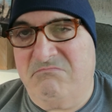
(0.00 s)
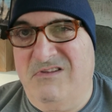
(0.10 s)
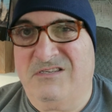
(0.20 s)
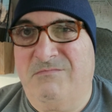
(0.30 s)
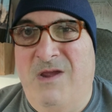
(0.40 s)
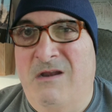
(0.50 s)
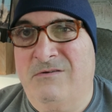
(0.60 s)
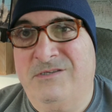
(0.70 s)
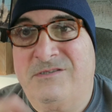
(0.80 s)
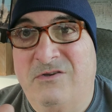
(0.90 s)
Doesn't
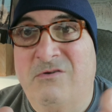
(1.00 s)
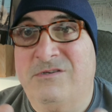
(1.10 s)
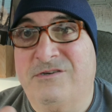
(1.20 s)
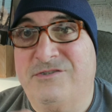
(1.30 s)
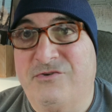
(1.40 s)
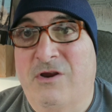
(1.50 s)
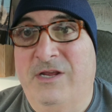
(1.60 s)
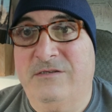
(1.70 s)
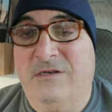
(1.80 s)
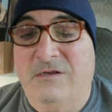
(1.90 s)
matter. Just as long as there's
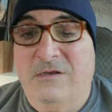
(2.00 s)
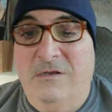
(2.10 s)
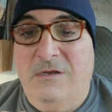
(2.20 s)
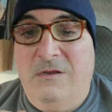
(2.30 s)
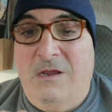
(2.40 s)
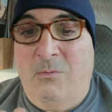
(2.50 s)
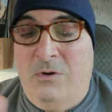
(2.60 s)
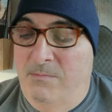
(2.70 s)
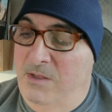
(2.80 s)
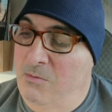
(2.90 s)
trains. I
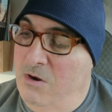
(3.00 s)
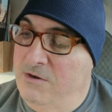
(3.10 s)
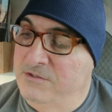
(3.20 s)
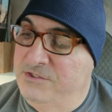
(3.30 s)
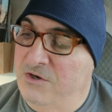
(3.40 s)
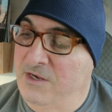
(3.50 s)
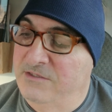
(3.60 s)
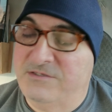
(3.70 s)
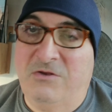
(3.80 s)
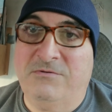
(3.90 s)
want to be where there's
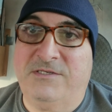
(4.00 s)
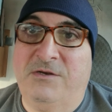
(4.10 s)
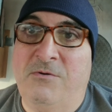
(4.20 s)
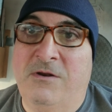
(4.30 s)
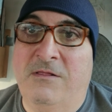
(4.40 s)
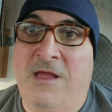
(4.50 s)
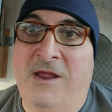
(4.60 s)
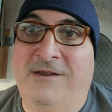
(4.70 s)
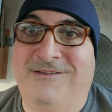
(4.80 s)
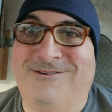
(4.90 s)
trains. Don't sit on a
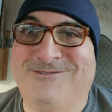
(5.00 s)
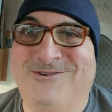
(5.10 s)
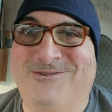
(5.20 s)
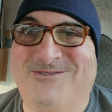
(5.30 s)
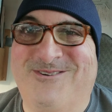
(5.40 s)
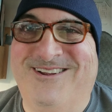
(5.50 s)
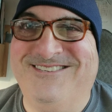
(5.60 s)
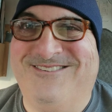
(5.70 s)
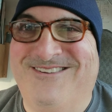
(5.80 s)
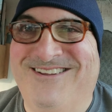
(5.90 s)
line that there's no
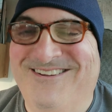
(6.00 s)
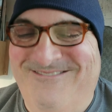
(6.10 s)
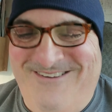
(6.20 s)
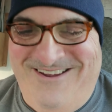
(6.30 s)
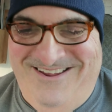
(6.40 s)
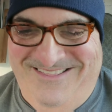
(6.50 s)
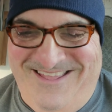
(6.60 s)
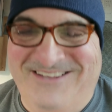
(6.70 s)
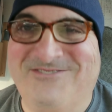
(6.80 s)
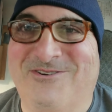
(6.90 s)
trains on, right?
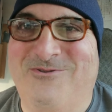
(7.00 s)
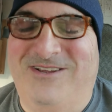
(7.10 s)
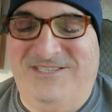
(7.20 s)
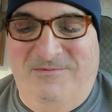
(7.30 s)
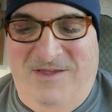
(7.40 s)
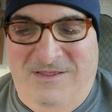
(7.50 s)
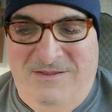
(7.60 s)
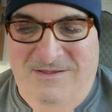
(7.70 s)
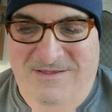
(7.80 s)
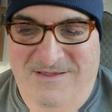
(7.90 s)
Thanks for your question, man.
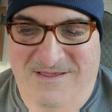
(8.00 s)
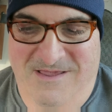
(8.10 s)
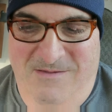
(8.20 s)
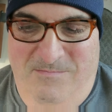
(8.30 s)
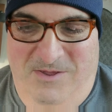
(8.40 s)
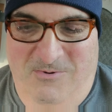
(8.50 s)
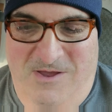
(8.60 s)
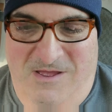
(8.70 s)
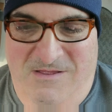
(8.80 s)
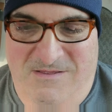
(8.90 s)
Be
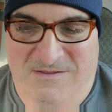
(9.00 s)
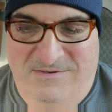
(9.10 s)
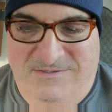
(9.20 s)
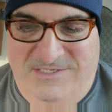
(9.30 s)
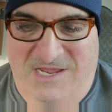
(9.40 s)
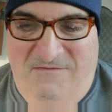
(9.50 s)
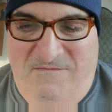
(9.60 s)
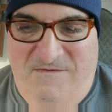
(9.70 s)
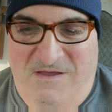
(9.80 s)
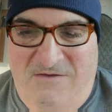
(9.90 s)
well.
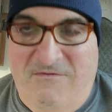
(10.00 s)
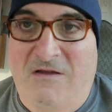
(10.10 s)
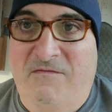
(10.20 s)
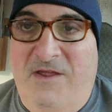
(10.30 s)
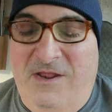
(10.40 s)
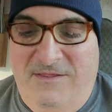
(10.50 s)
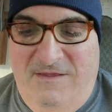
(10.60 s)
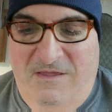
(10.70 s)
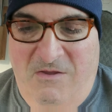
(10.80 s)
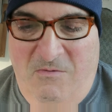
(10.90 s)
Safe rail fanning
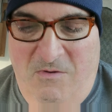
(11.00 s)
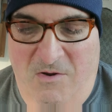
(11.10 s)
to you.